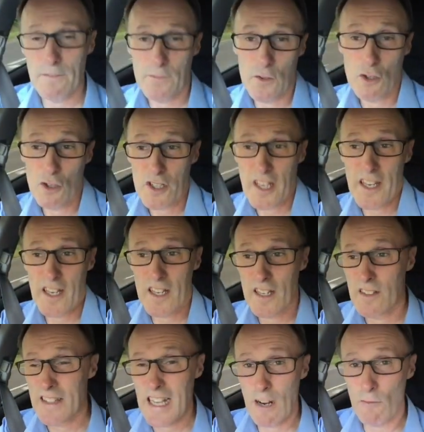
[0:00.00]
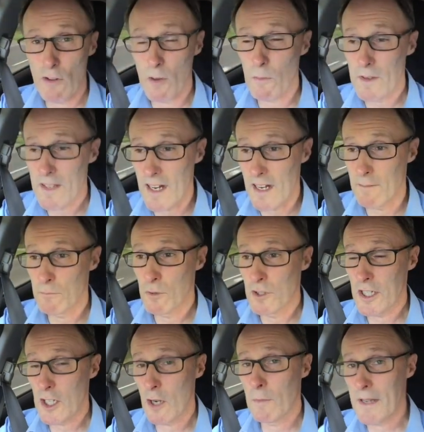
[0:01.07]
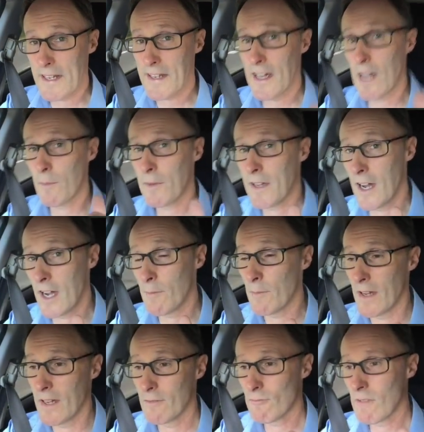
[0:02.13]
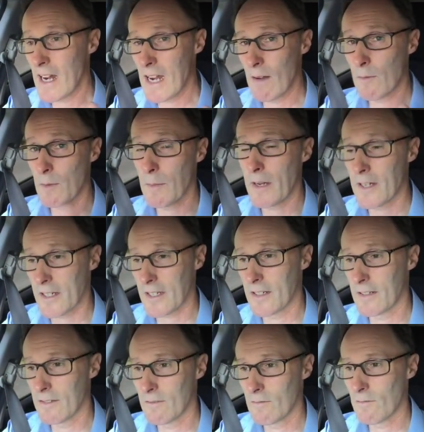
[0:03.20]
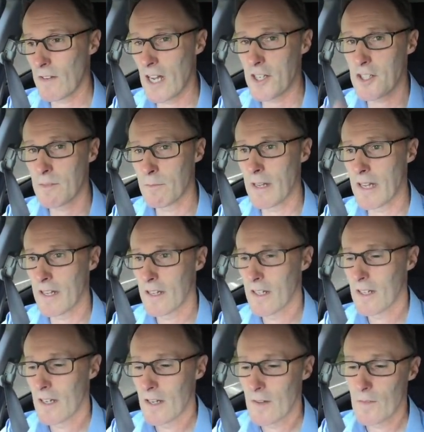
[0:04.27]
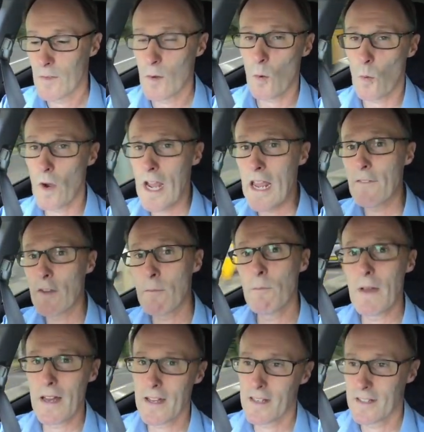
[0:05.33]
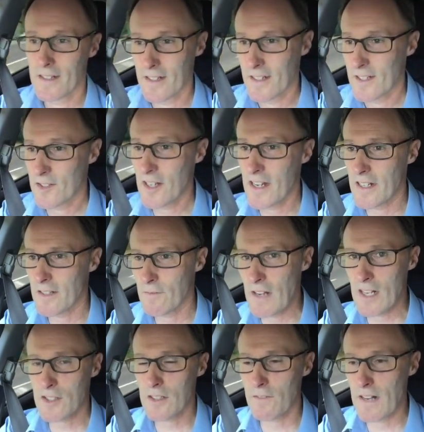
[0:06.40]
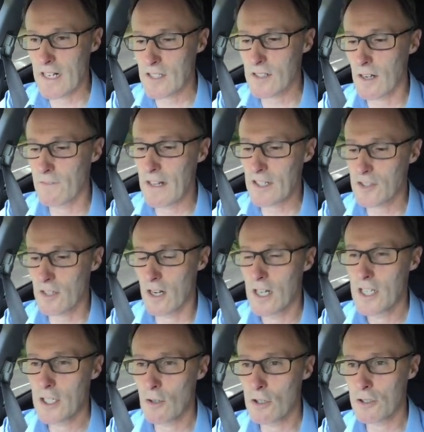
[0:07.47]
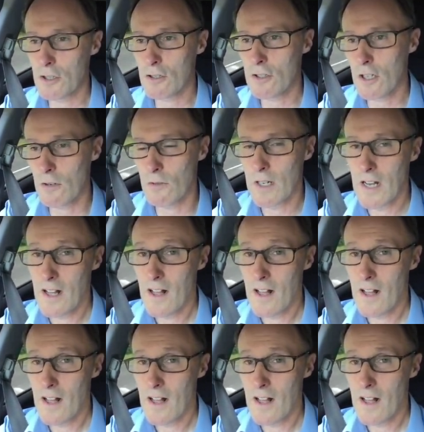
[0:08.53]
Third gear, not wrong with that. But there could be a car behind me, right up the back, flashing me, waving me, saying, faster, faster, faster, you're going too slow.